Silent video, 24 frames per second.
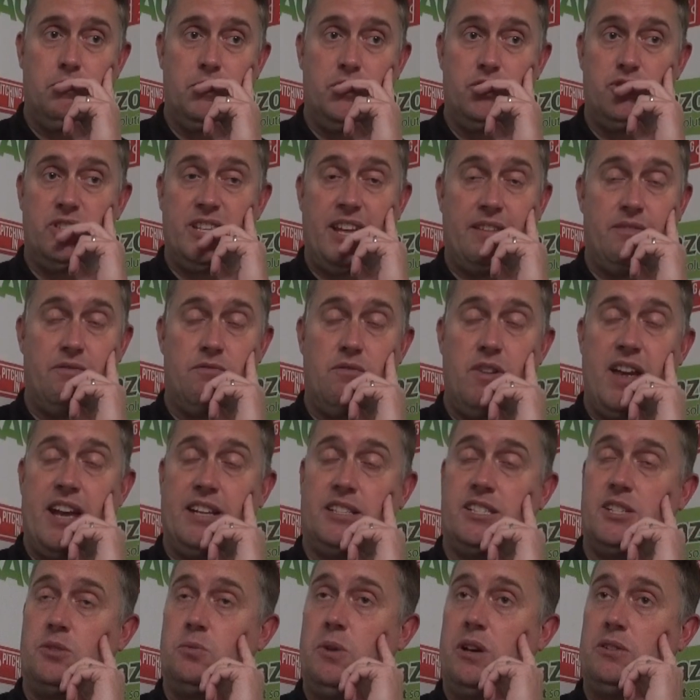we just haven't
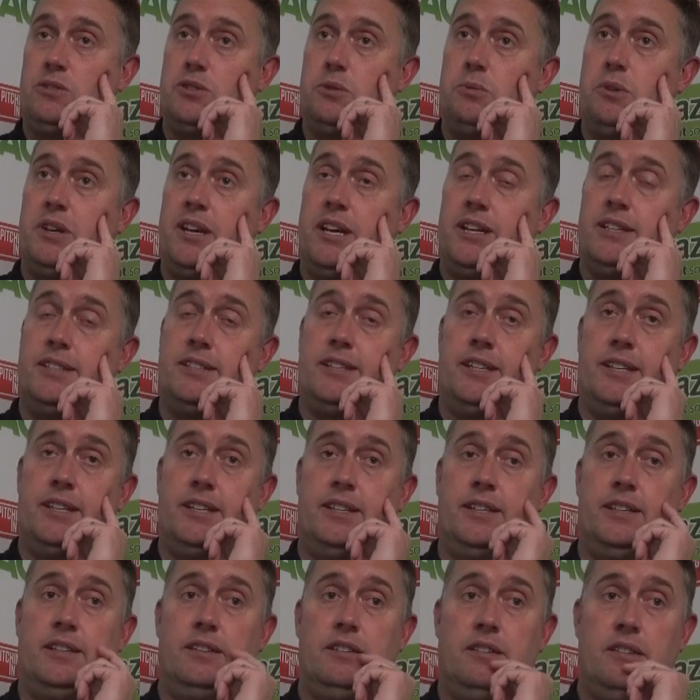reacted well to it. And
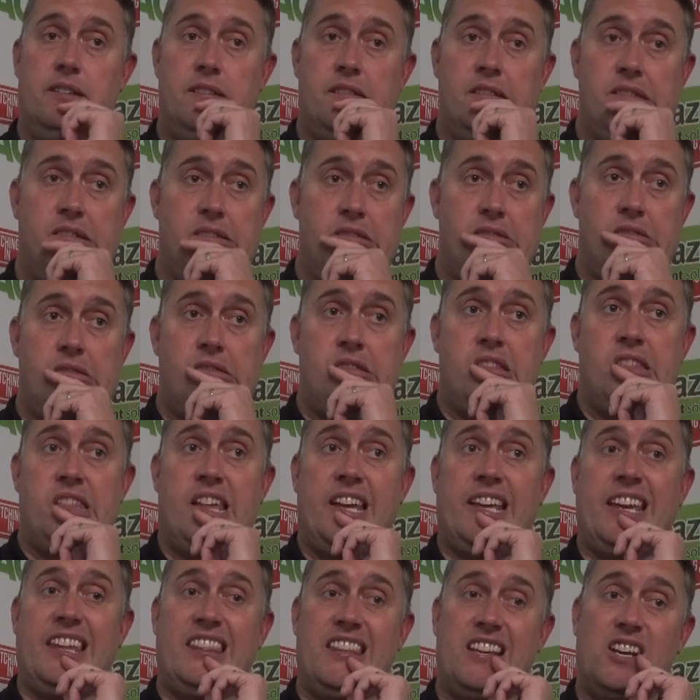
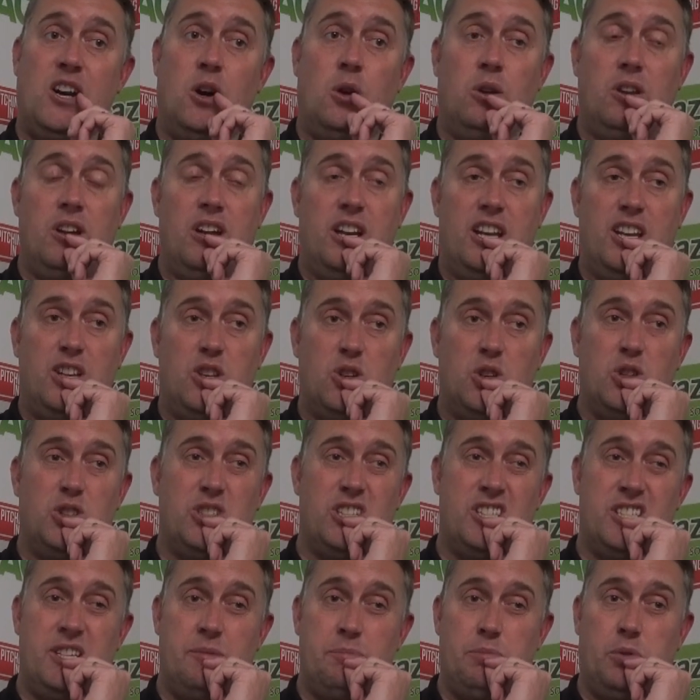they get the goal early
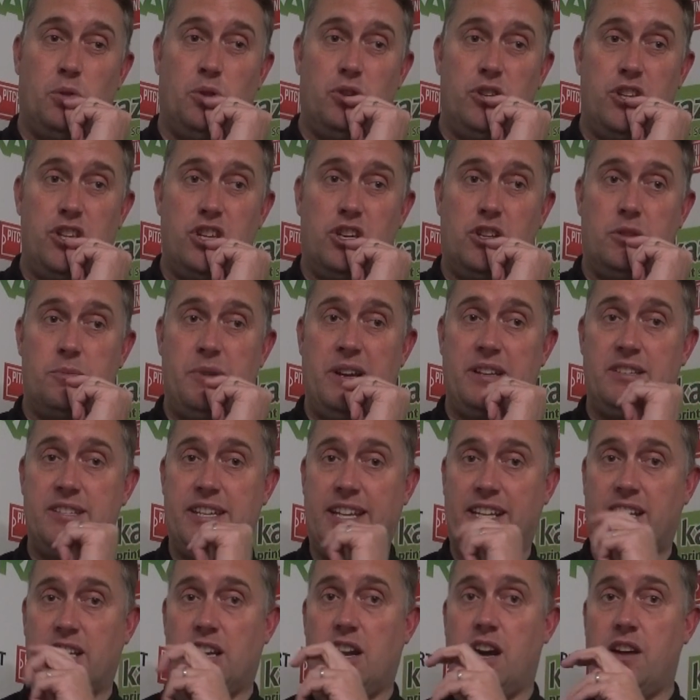doors. It's important that you come out
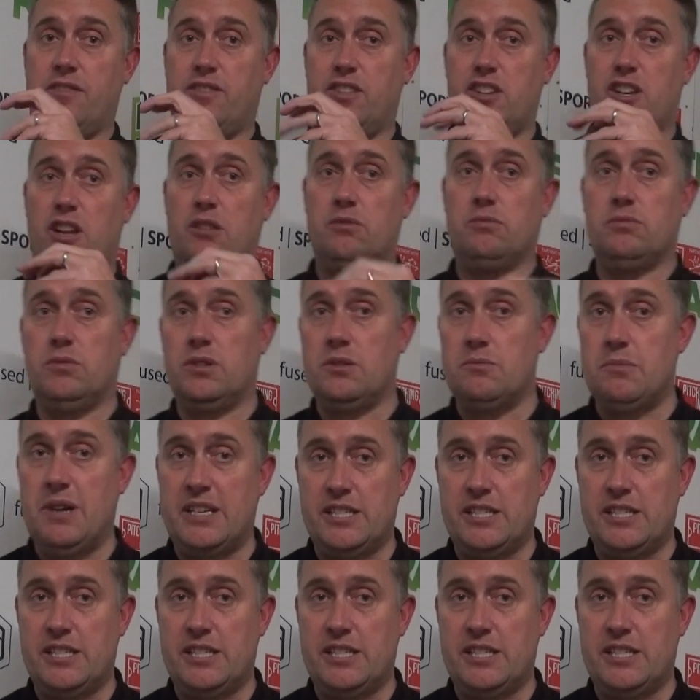second half and don't. The